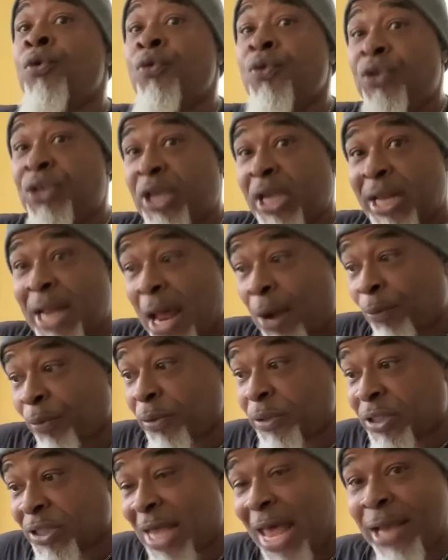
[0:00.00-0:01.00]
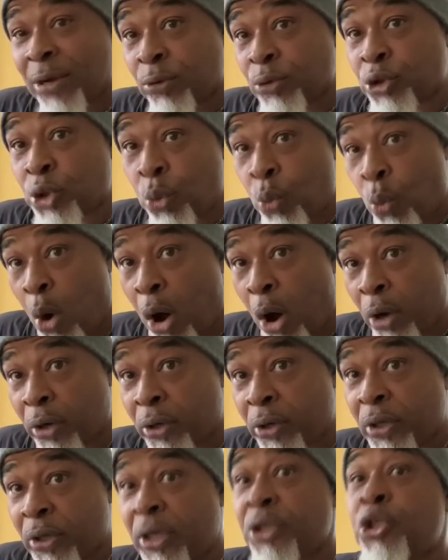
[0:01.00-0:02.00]
then I recycled the
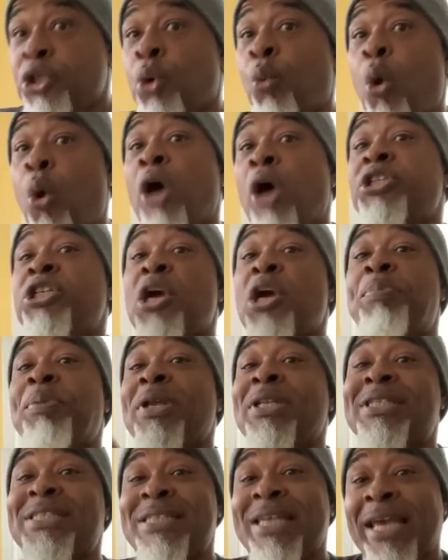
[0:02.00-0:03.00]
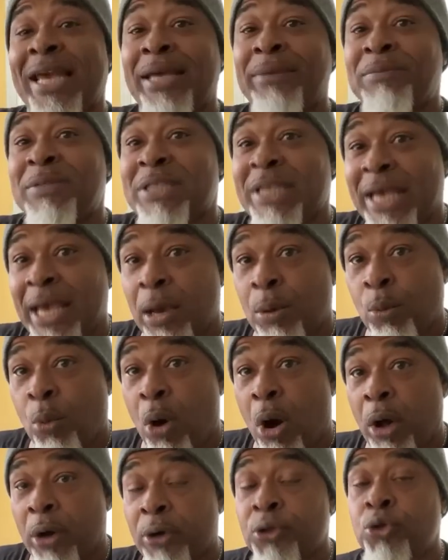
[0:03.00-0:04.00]
water, to wash up in same said
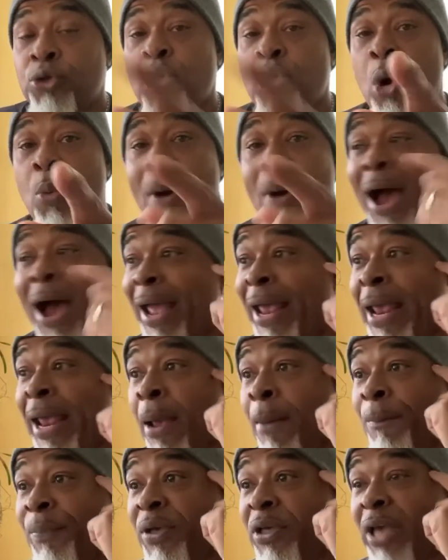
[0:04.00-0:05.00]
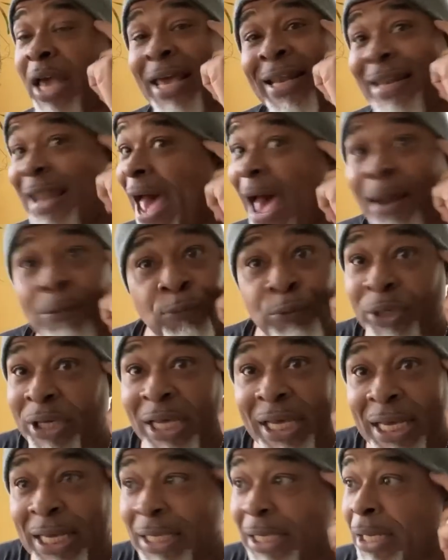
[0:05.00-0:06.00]
water. You know why? Be and not
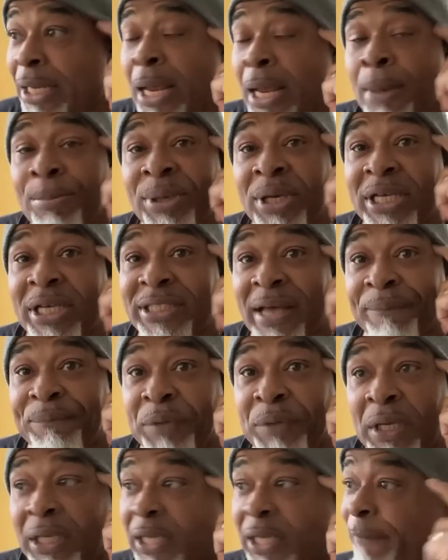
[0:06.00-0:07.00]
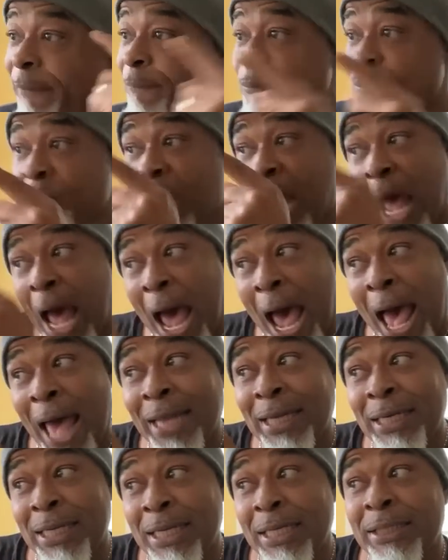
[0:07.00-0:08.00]
reheating it because I'm thinking
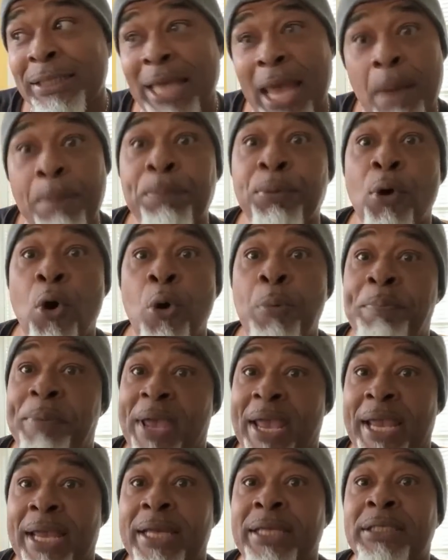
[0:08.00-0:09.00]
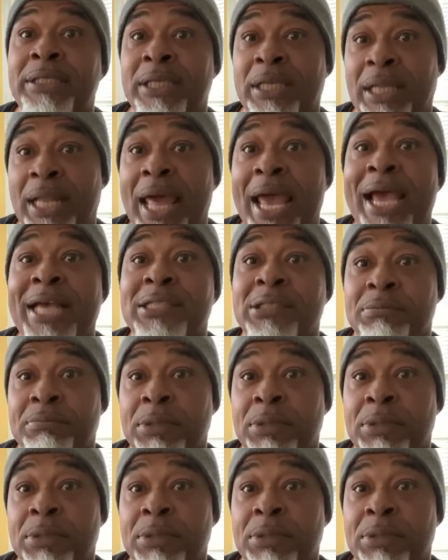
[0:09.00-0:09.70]
I need that propane to last